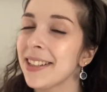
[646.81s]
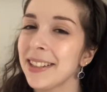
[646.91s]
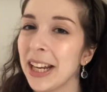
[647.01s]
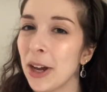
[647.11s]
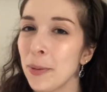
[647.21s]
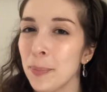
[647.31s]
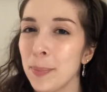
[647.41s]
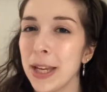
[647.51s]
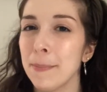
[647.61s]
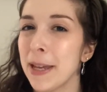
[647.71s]
you know,
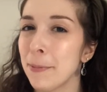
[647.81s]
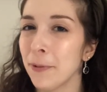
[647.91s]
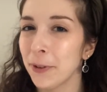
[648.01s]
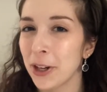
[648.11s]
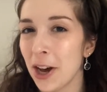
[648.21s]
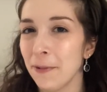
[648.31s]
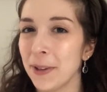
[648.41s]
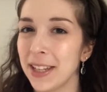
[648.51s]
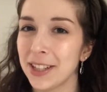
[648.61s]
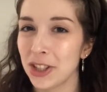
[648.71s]
meet people for
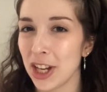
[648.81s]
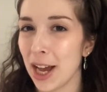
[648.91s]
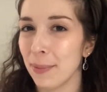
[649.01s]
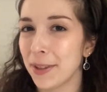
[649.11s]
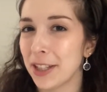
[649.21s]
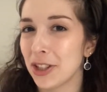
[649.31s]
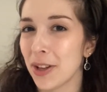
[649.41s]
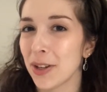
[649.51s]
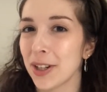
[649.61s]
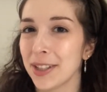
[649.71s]
coffee and chat with each
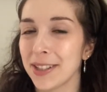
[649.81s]
other,